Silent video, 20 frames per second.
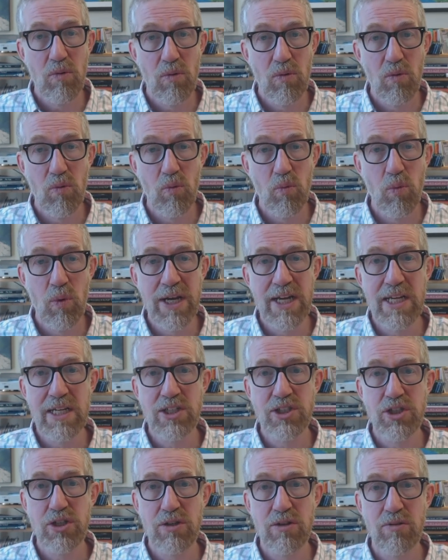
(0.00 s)
then
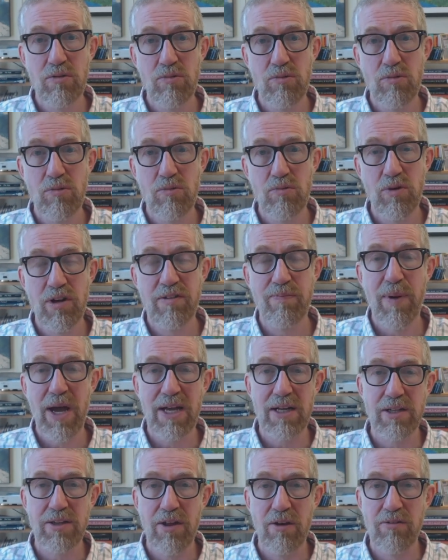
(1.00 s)
we should
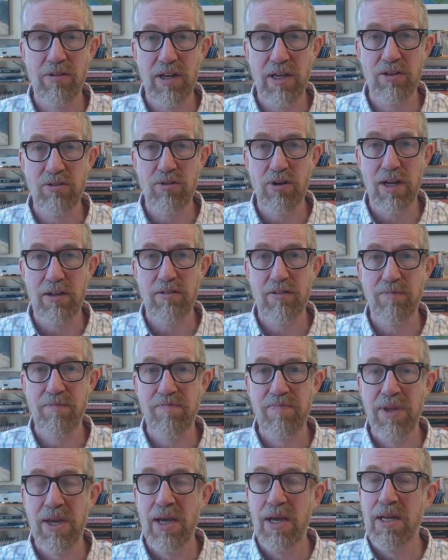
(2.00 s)
respect those
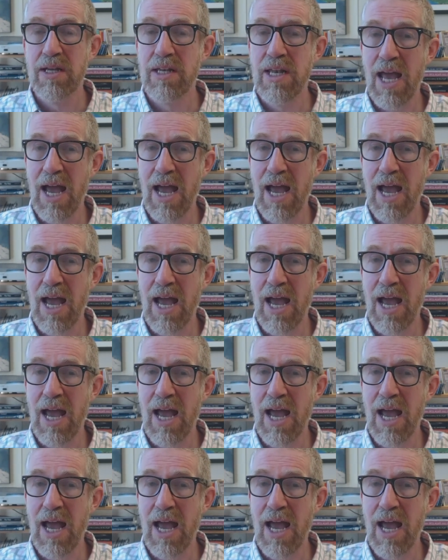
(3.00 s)
interests.